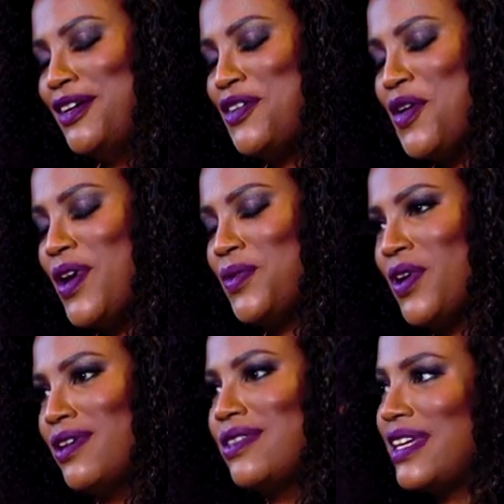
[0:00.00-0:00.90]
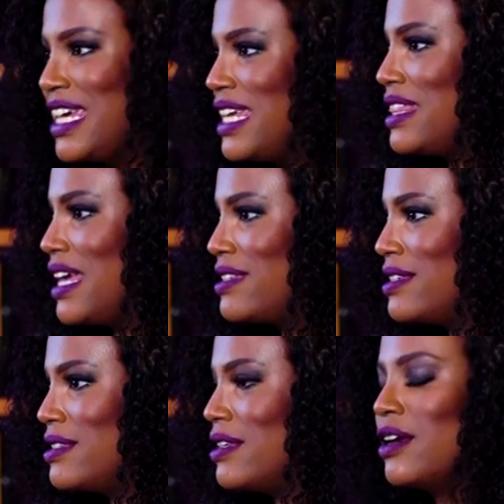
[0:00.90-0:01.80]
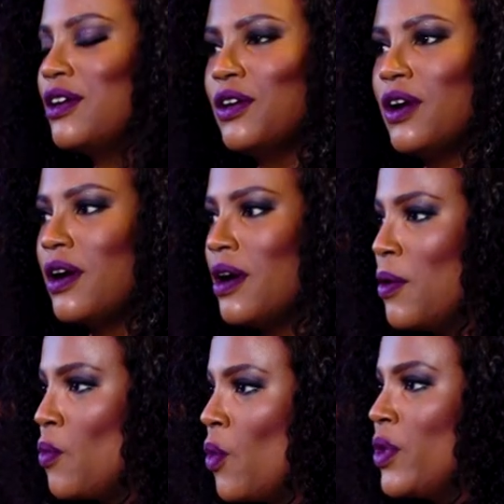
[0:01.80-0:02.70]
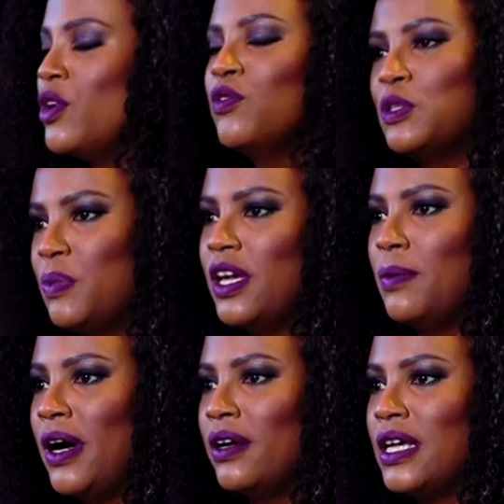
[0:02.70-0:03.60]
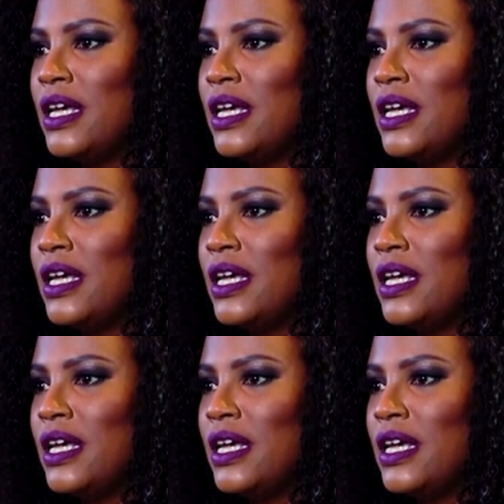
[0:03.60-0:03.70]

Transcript: You know, and one of the key things is what we don't speak about